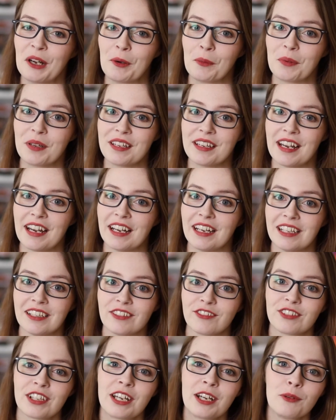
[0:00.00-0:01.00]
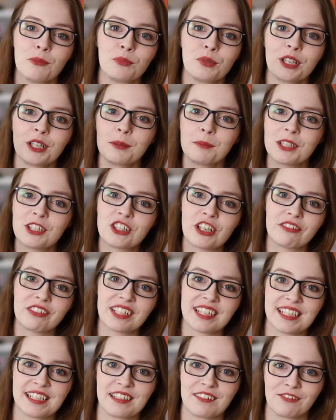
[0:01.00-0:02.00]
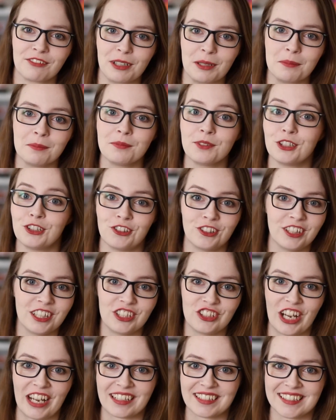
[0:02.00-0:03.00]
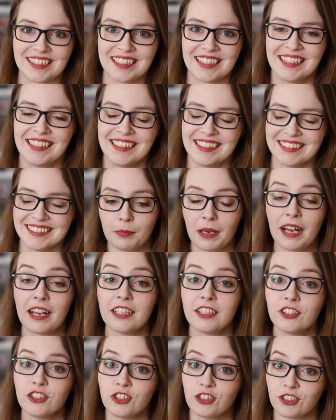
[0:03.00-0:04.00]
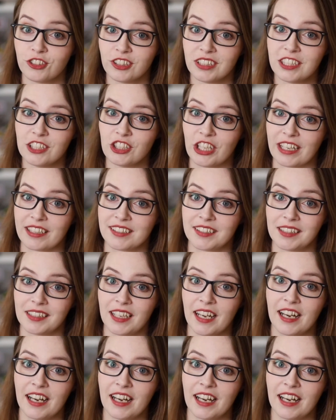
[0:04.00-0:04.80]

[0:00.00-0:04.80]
We have pretty much everything from Shirley Jackson. By Shirley Jackson,